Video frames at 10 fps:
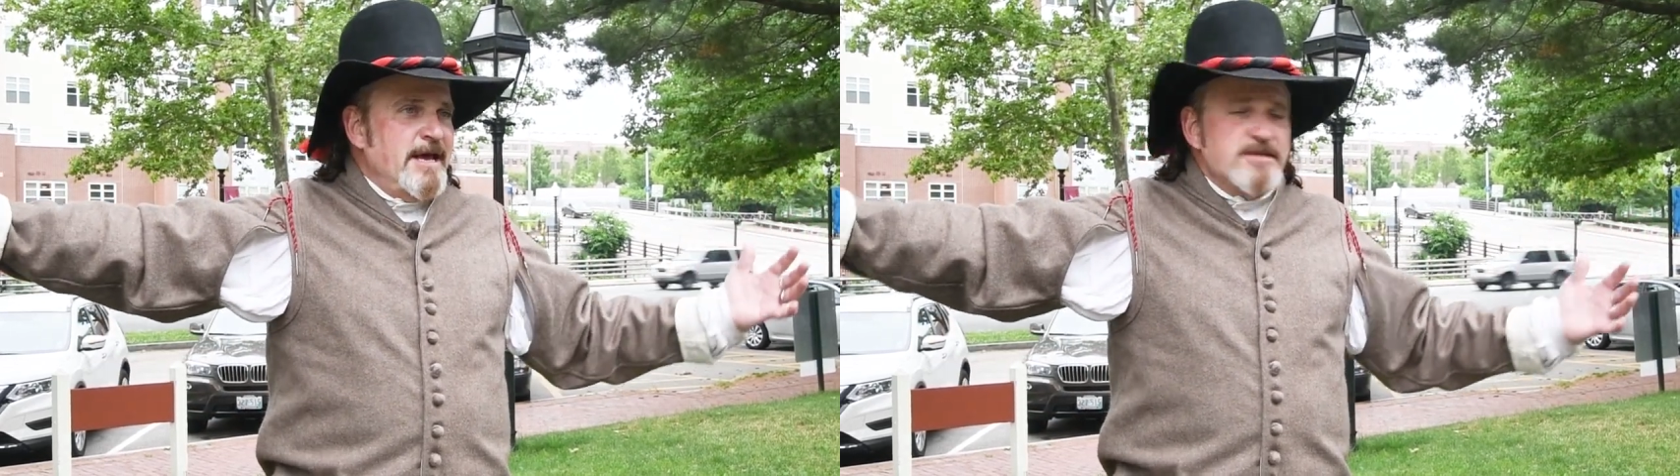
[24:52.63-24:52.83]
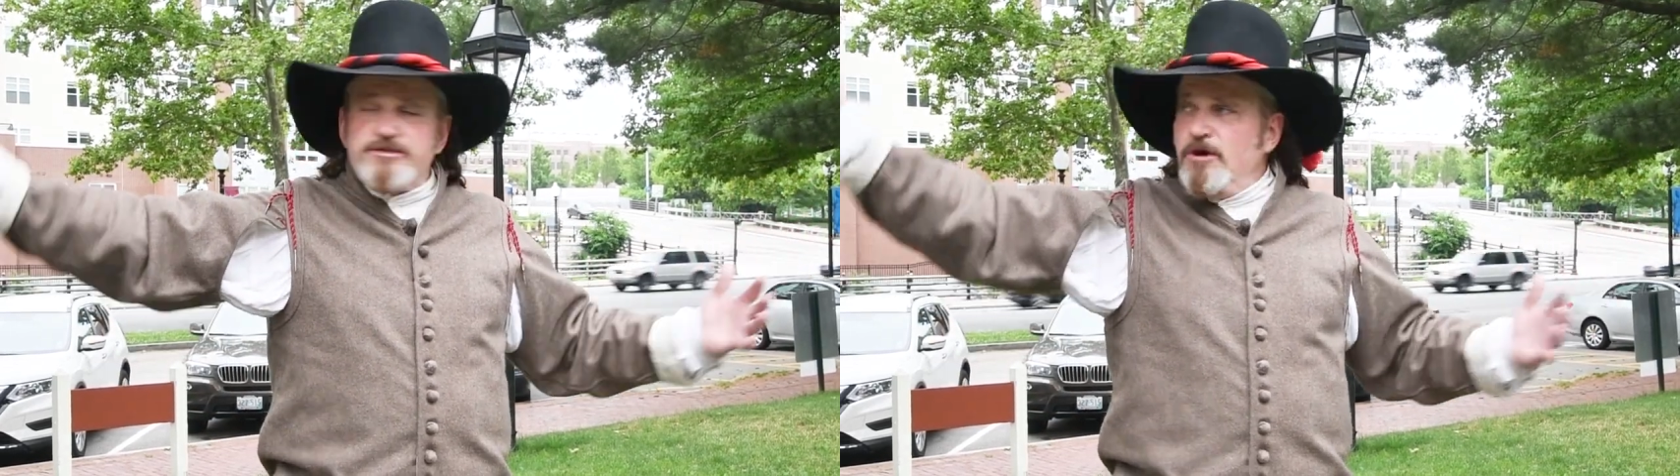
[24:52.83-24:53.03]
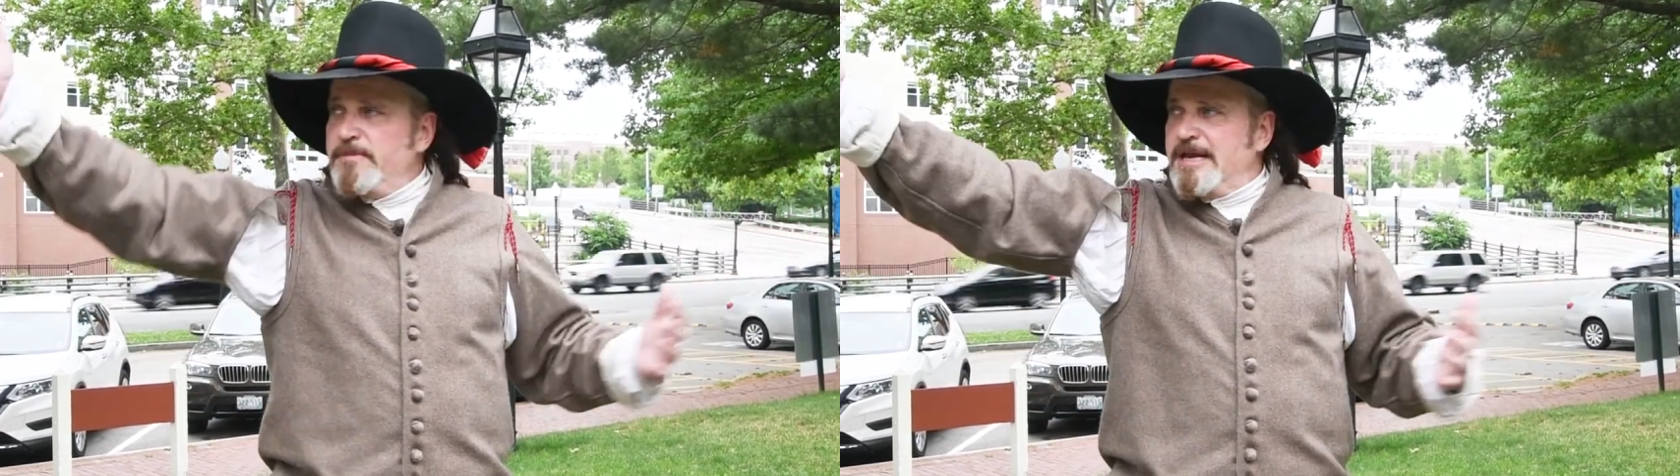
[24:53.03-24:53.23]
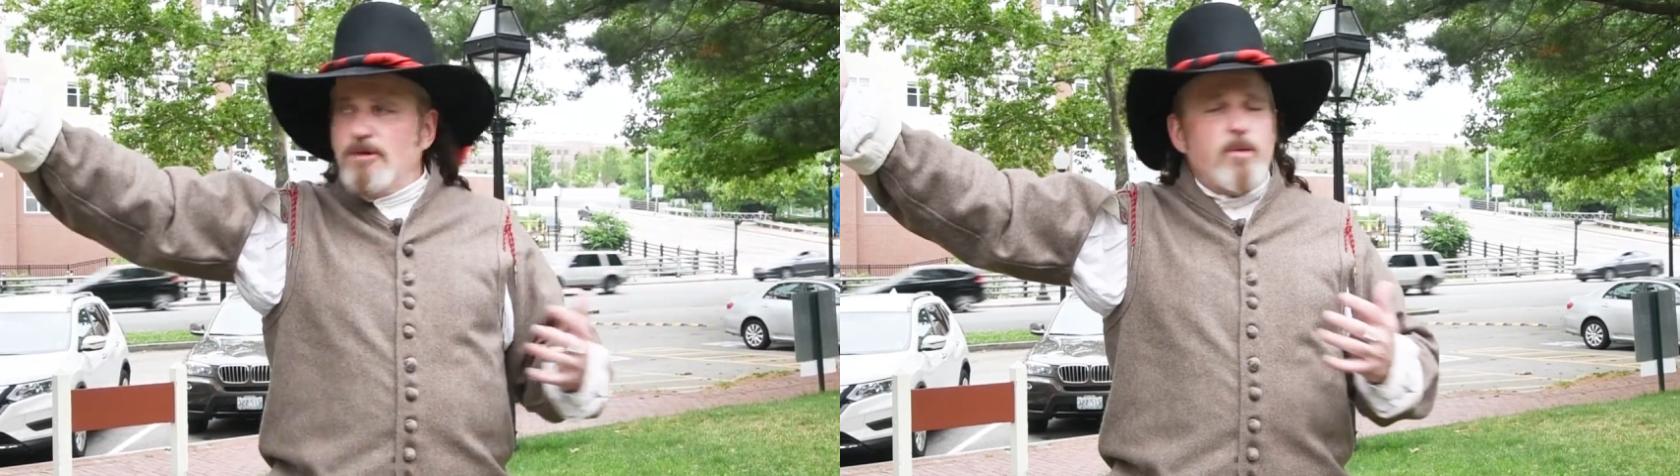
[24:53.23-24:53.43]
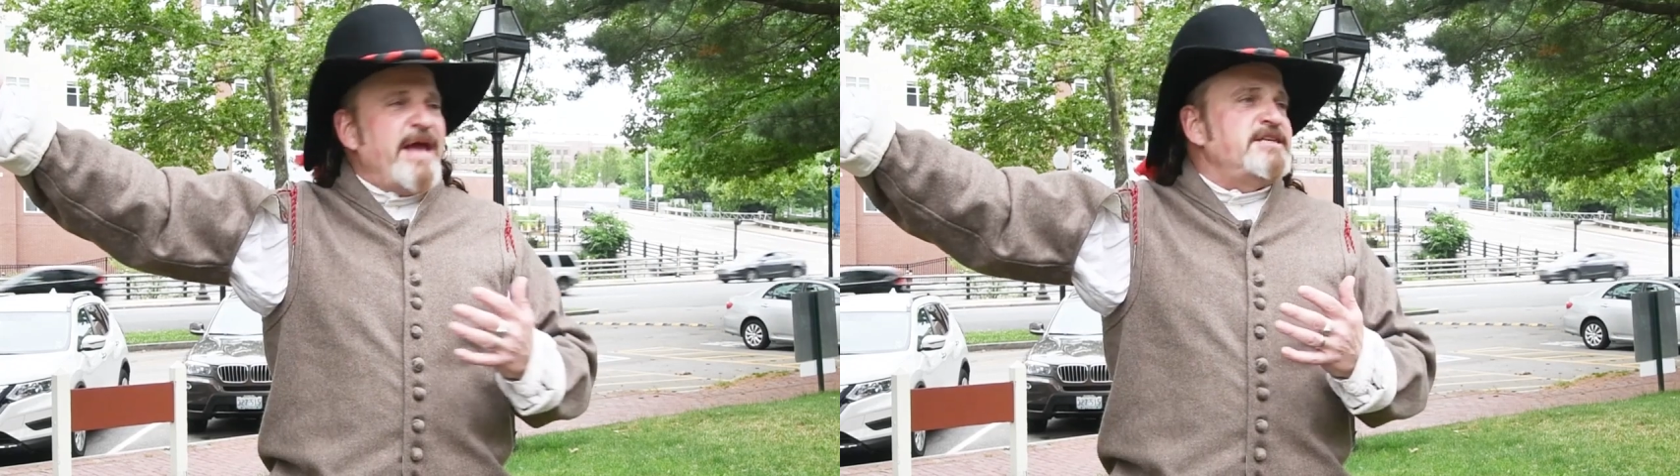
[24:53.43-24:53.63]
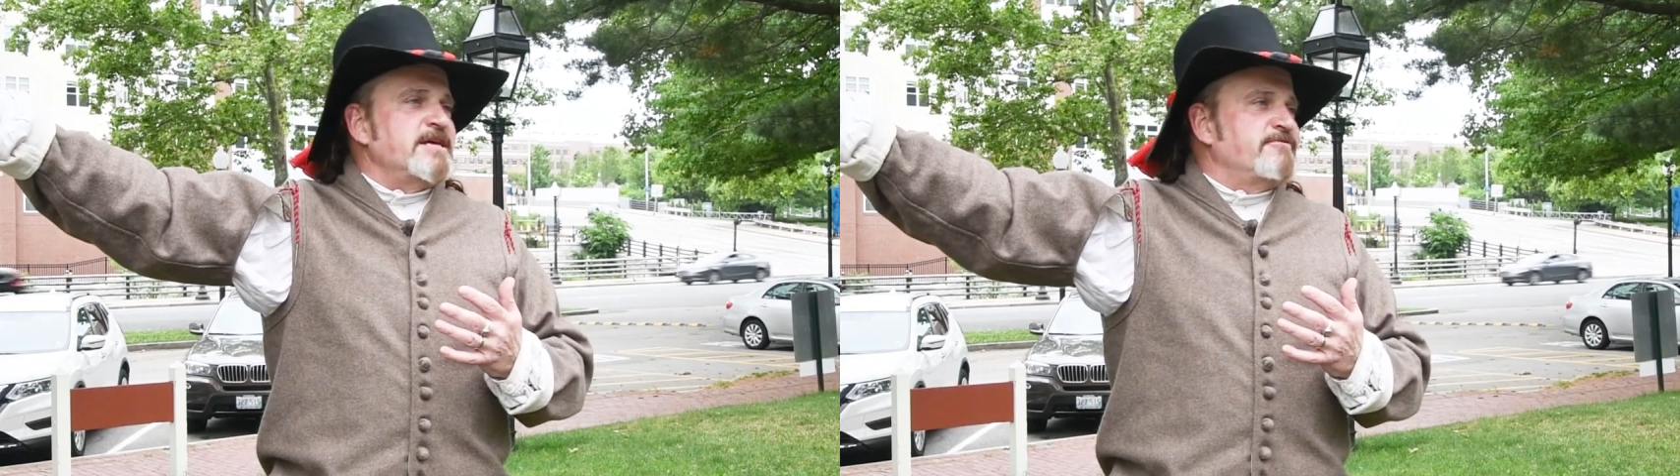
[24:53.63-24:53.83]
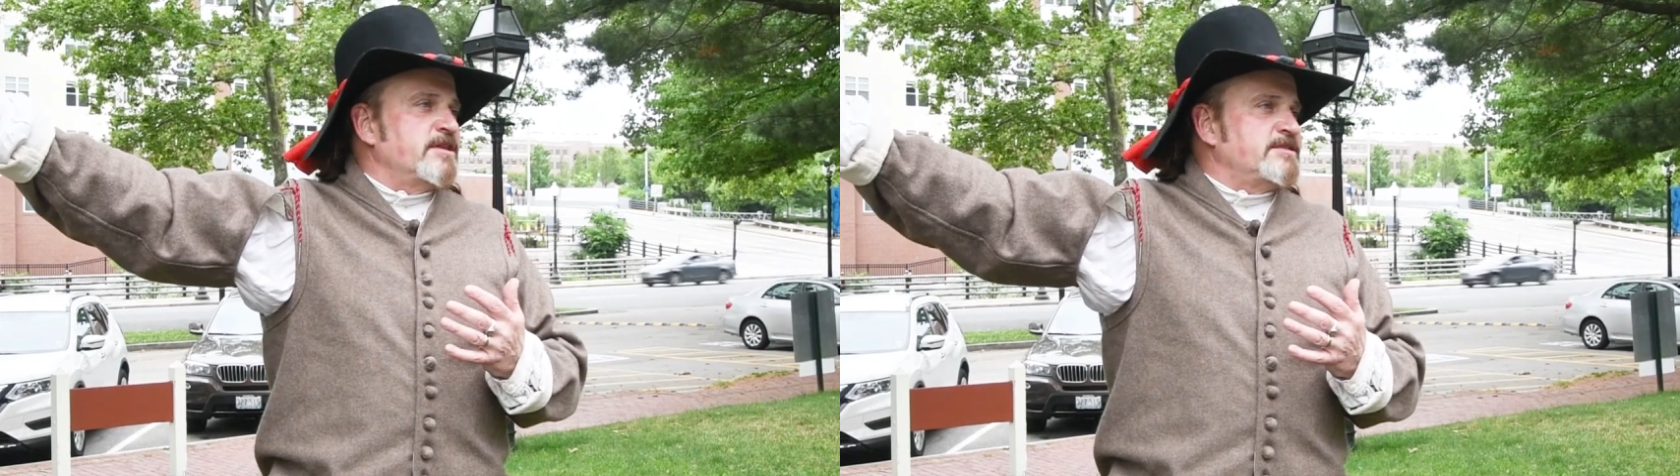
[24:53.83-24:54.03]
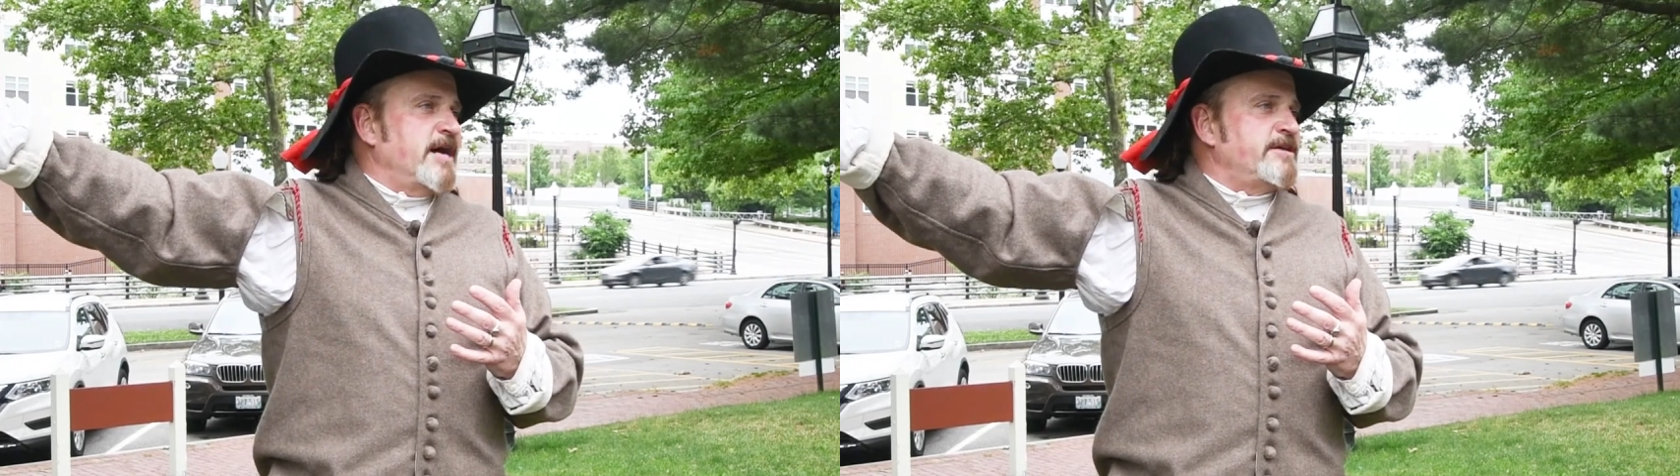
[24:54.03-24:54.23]
So many waiting for
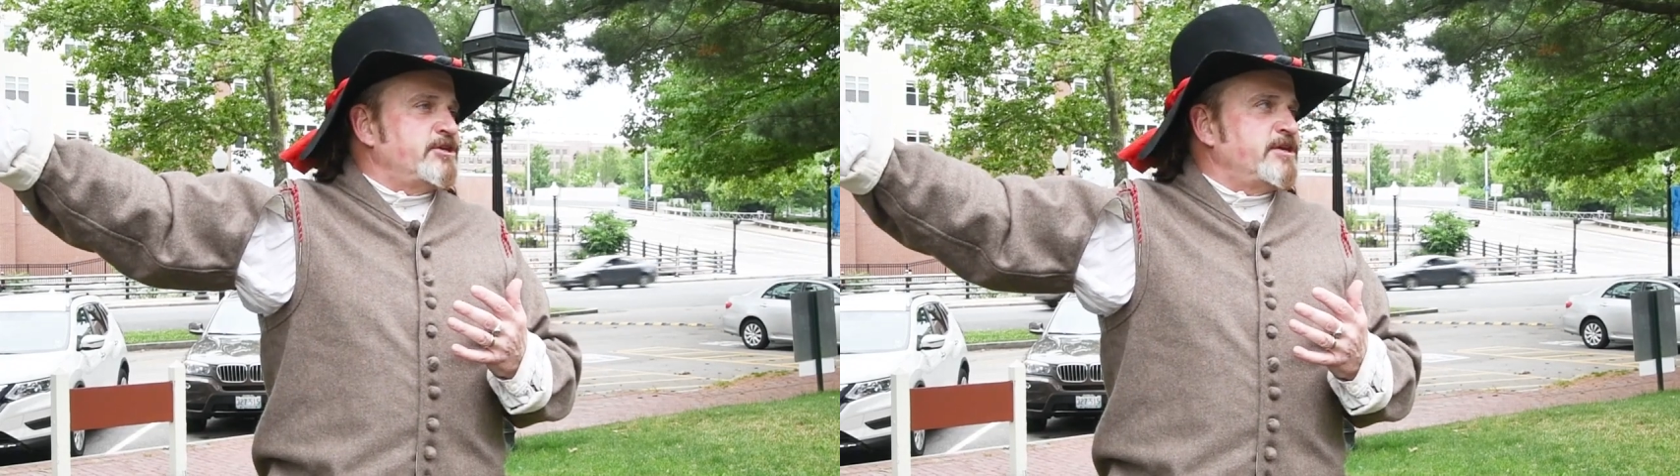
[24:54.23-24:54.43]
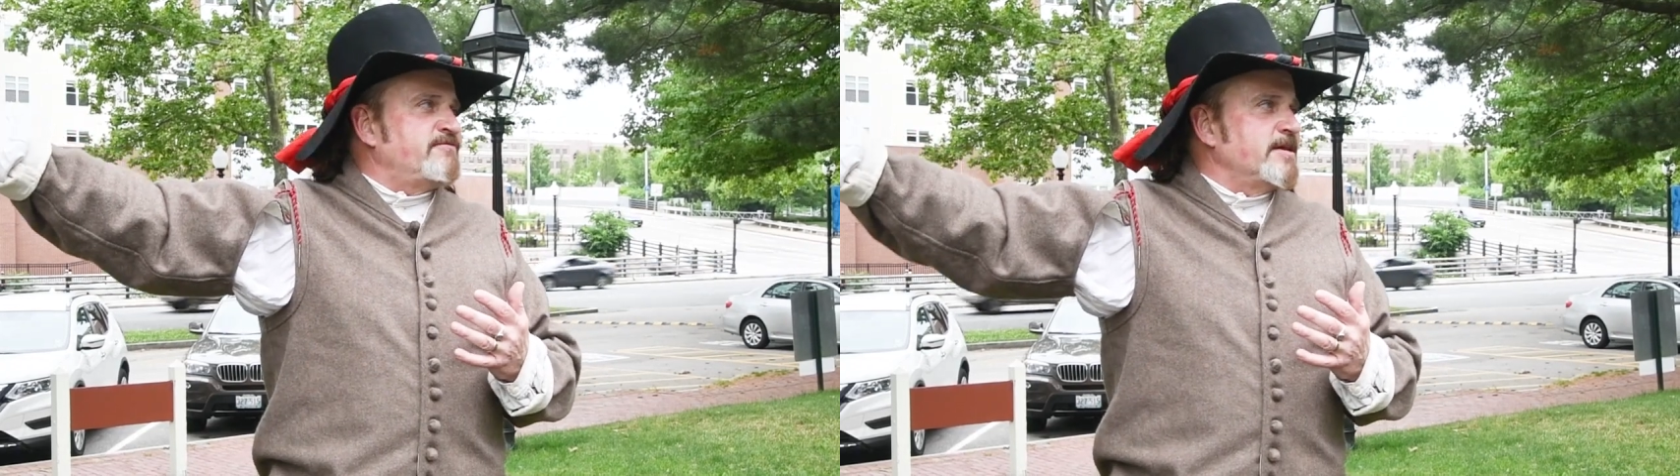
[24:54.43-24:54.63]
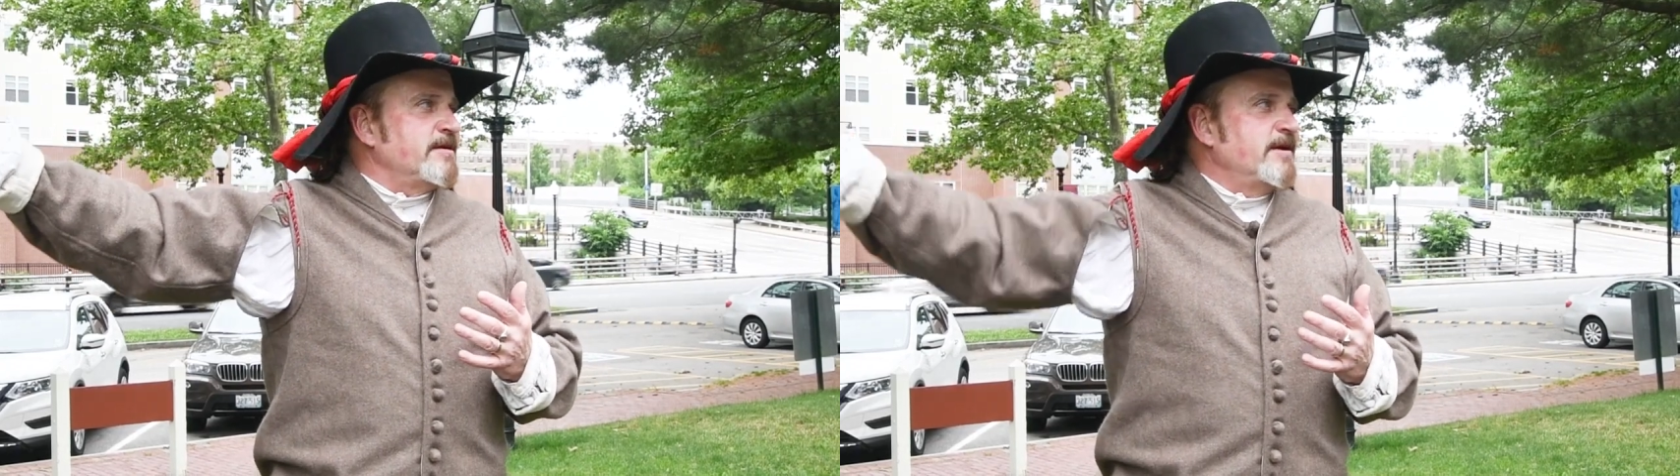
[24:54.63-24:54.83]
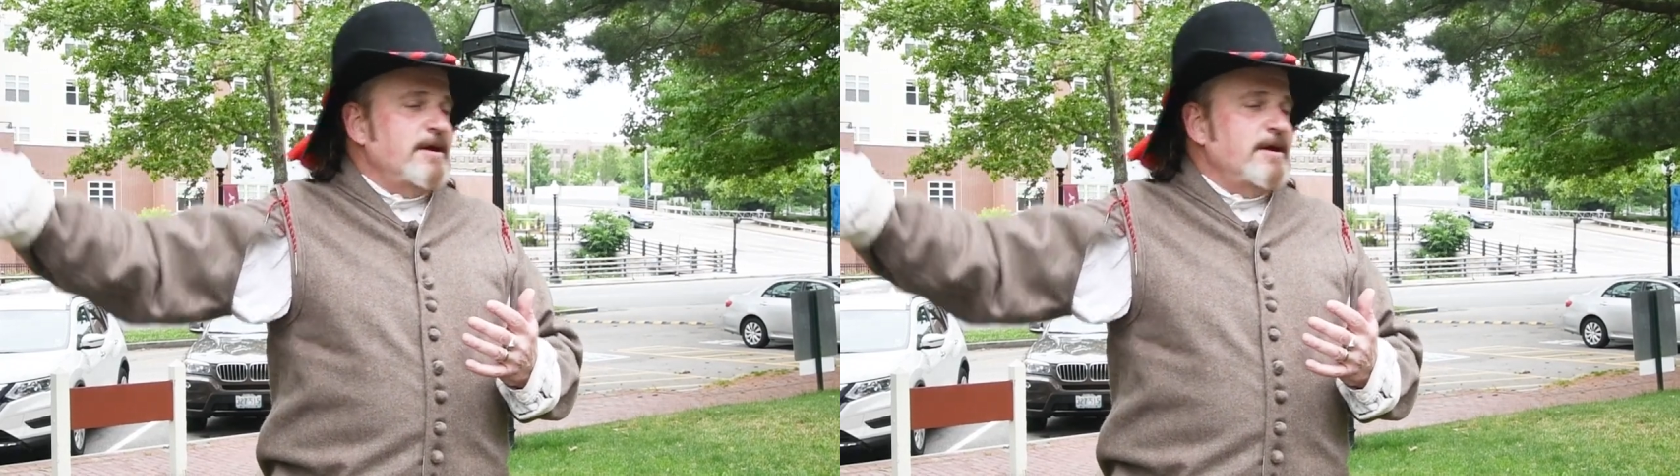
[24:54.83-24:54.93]
the tide to shift that